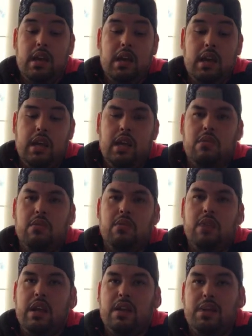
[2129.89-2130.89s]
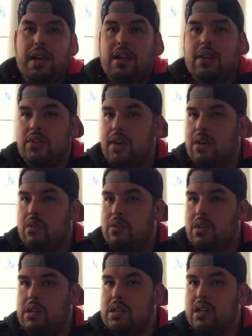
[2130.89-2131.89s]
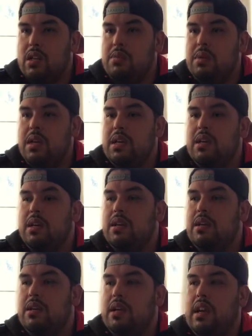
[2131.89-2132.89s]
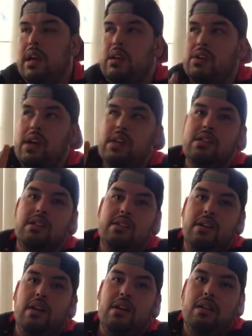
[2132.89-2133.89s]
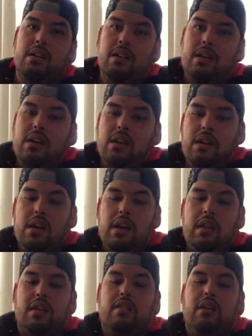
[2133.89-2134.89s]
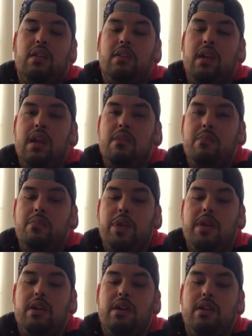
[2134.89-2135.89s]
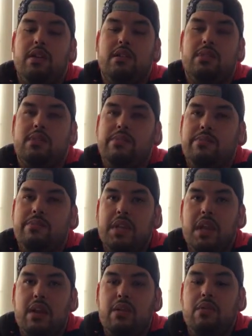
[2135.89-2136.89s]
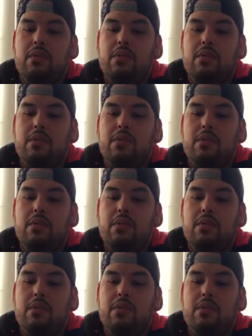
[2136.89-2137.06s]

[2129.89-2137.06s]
and I'm kind of trying to rush a little bit and trying to stall at the same time because I